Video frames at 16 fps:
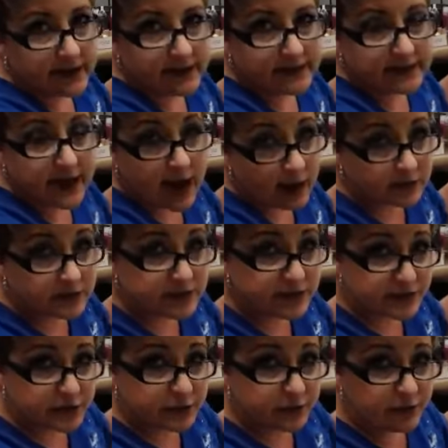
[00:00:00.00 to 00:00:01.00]
is
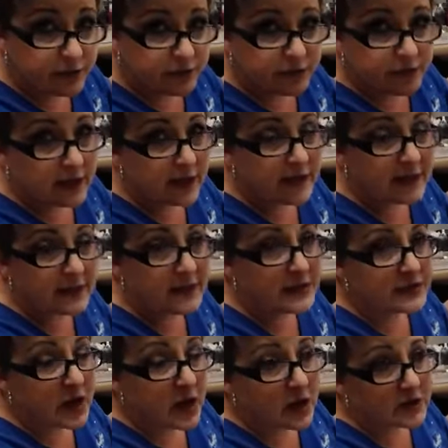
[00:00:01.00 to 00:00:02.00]
houndstooth, and
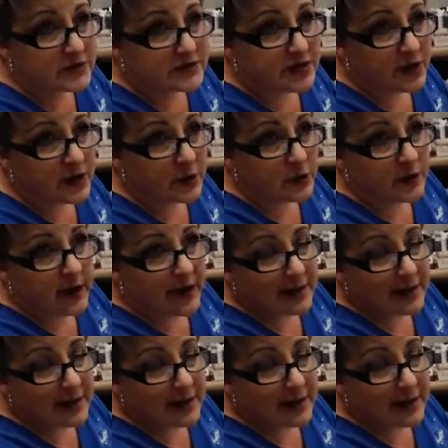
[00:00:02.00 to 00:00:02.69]
there's also